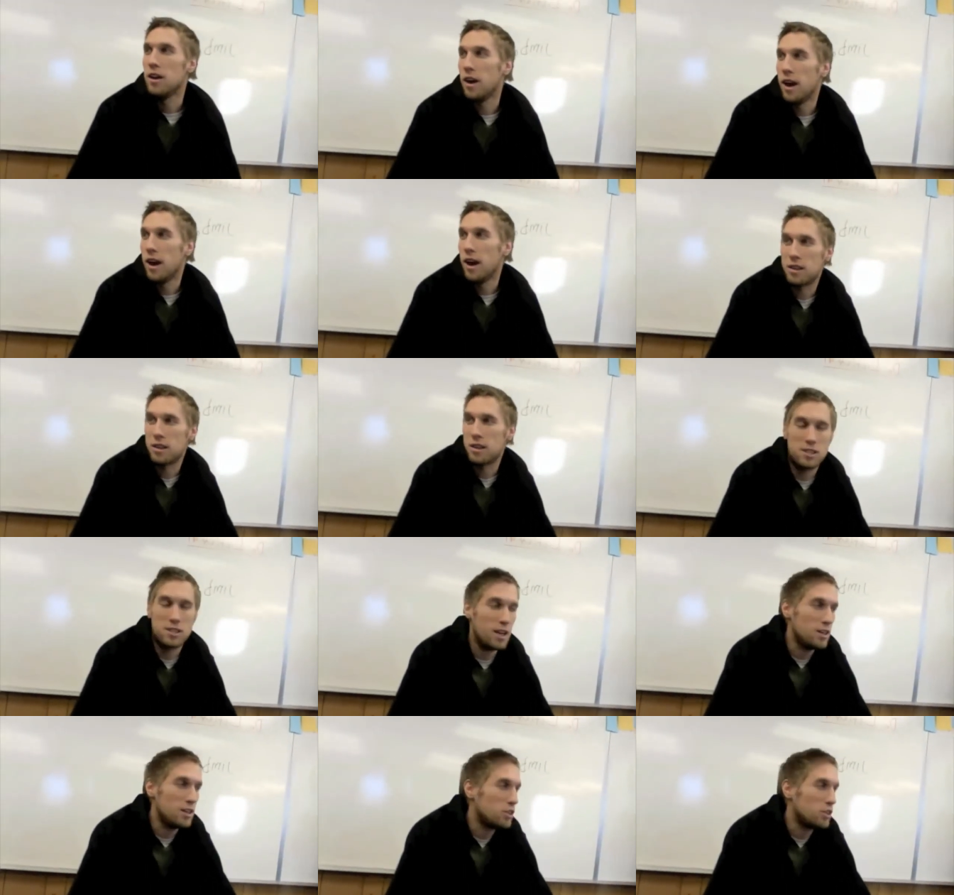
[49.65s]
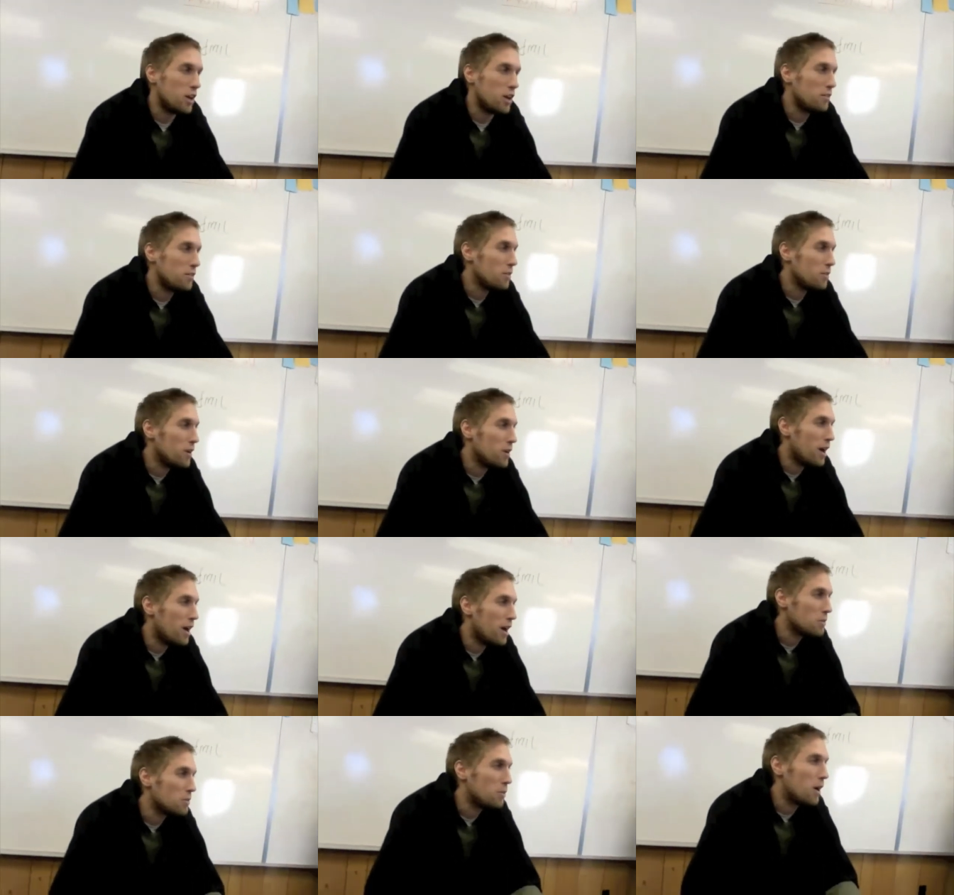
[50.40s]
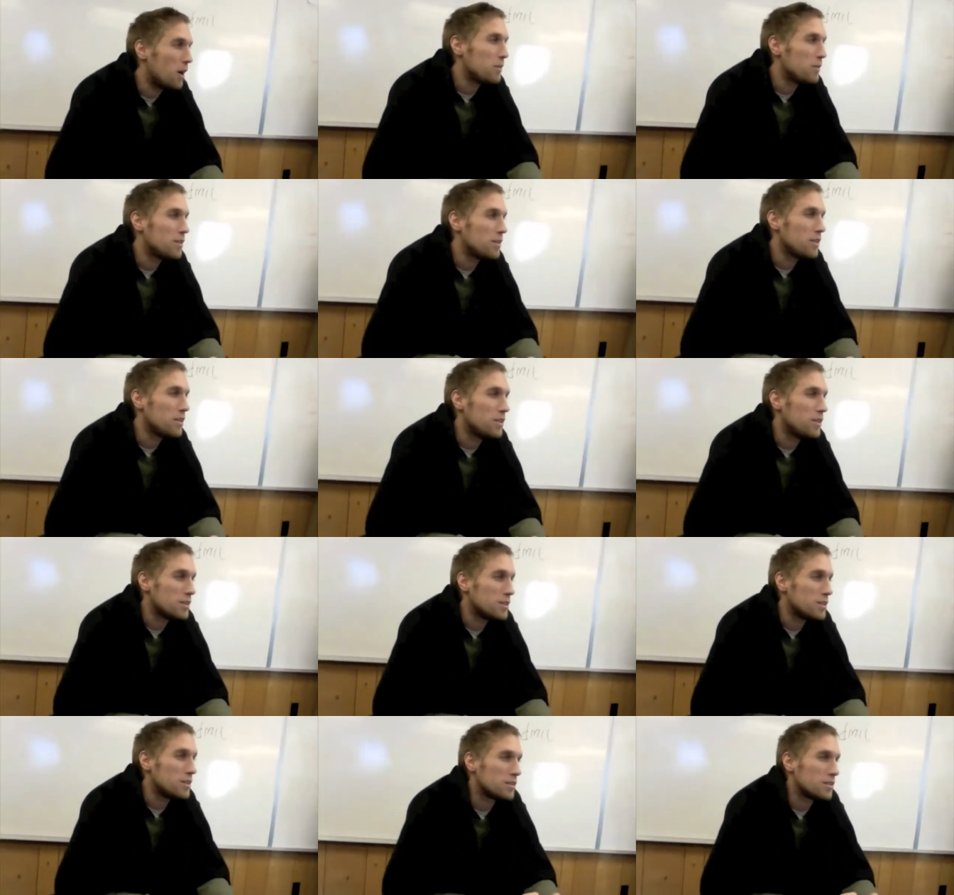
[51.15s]
at this age, Henry would ask me why we did
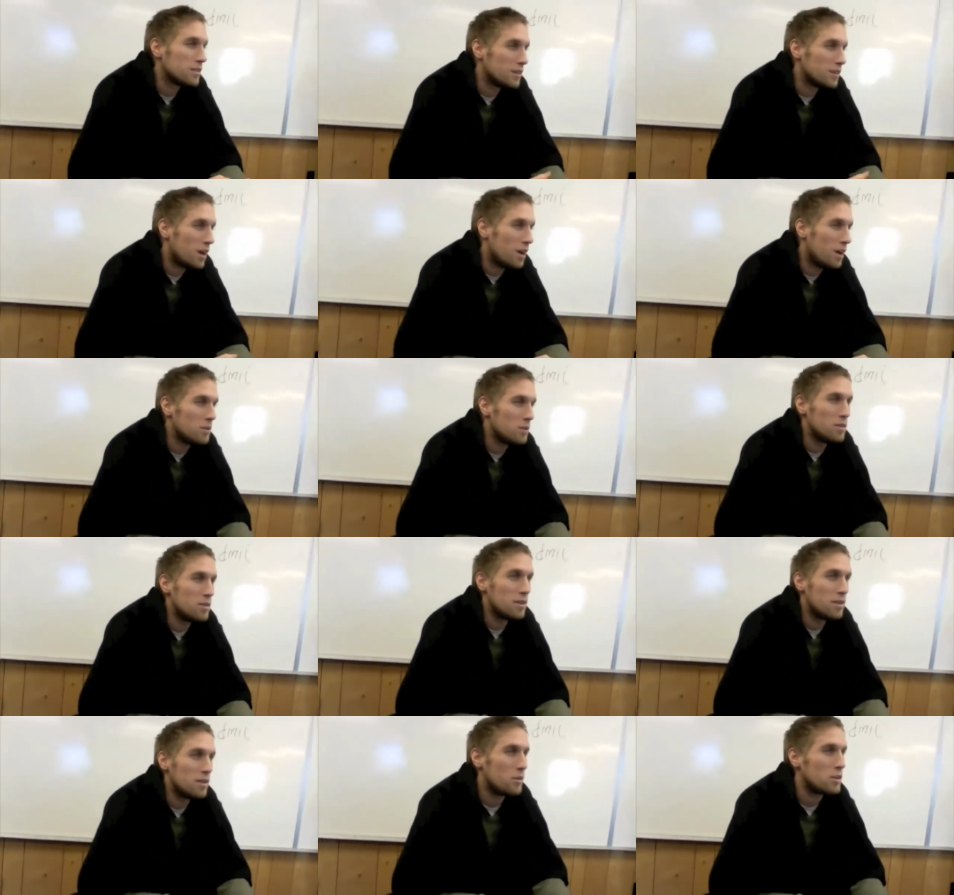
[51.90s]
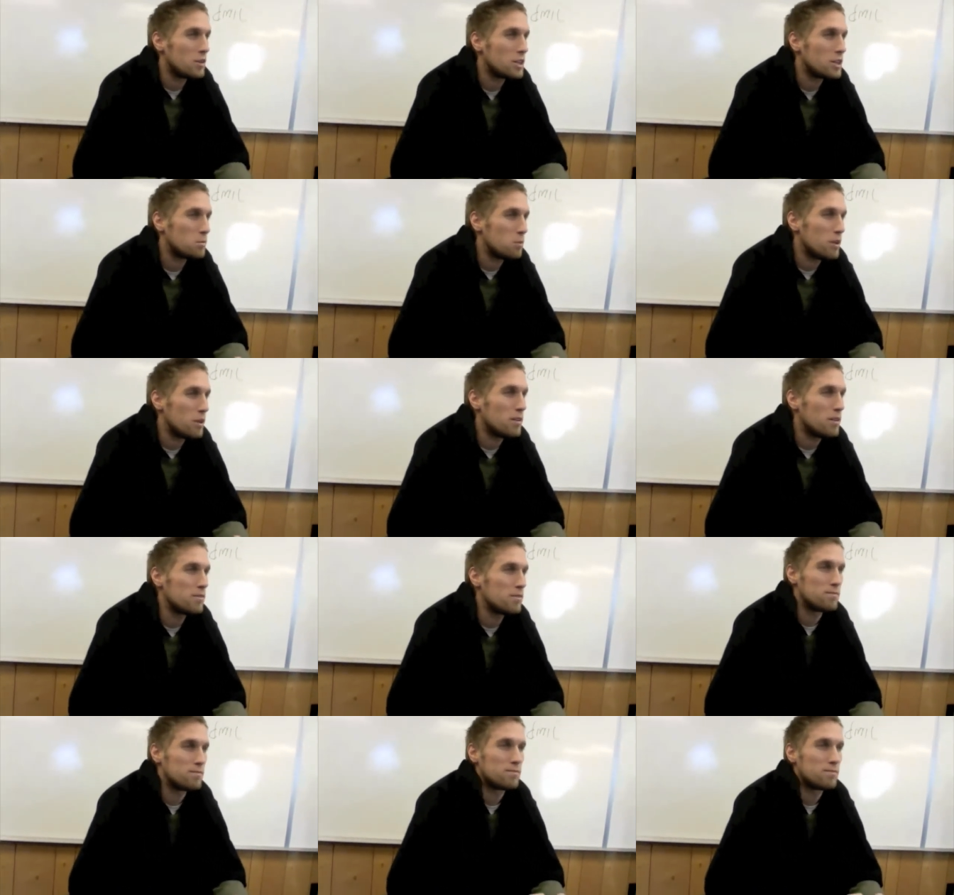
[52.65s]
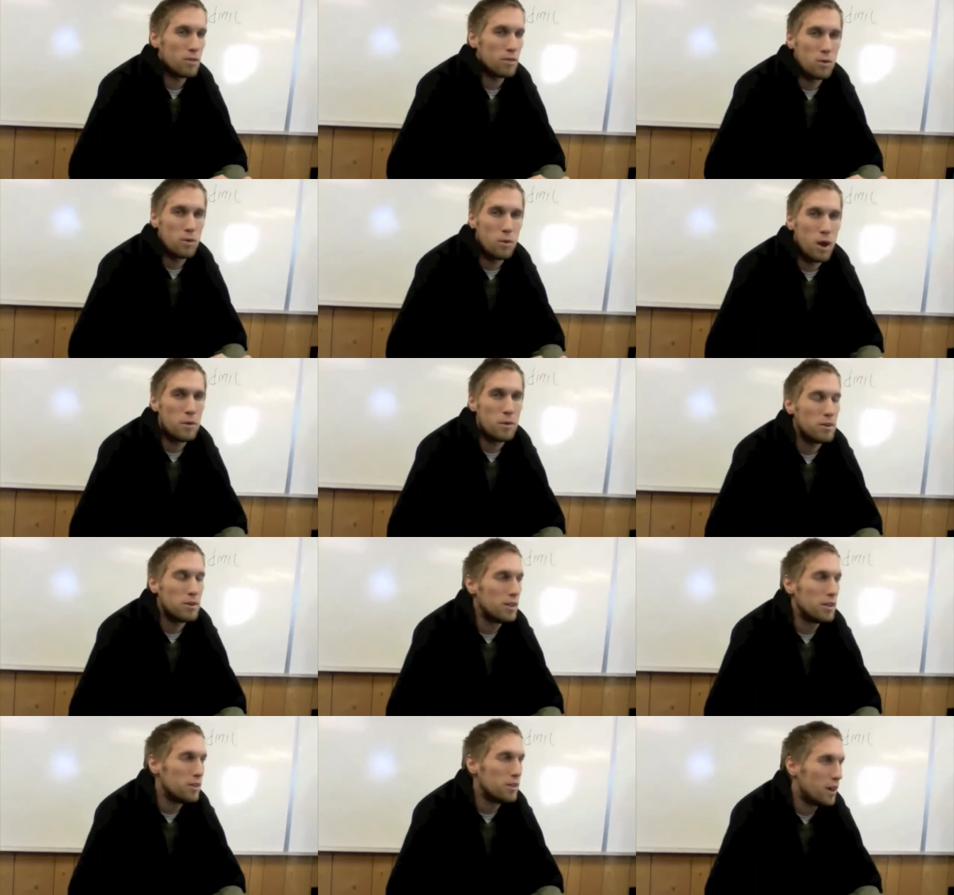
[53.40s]
this, and I would explain why
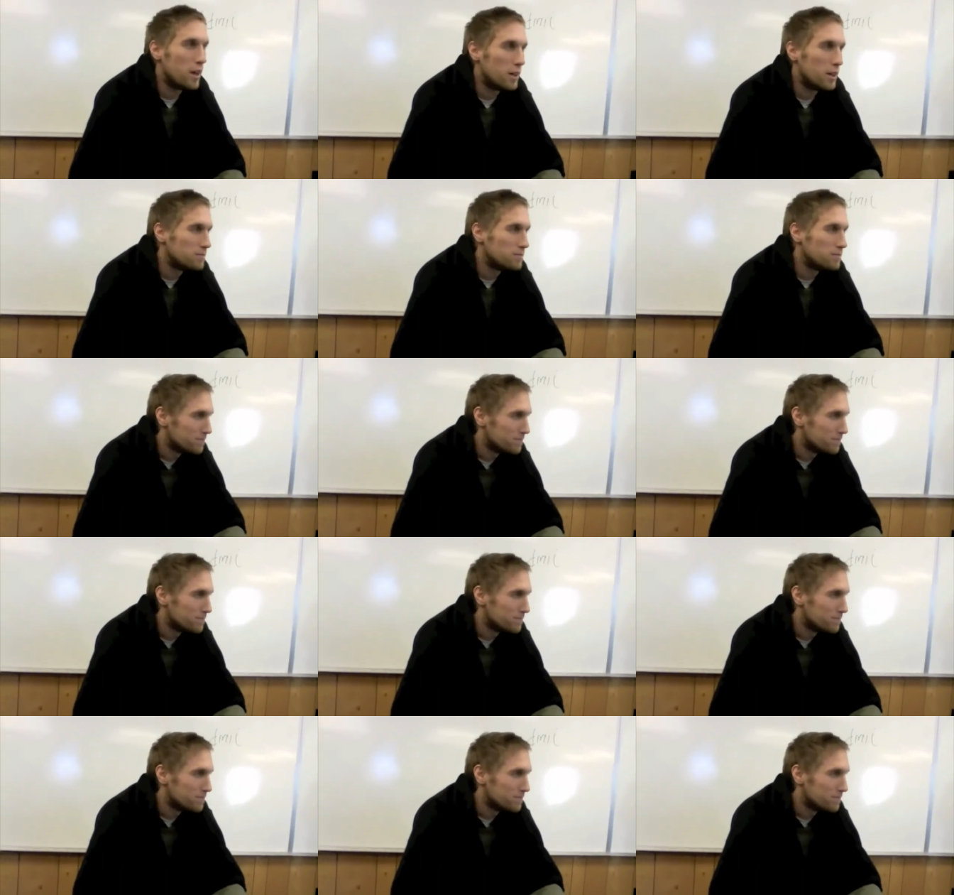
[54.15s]
we did that.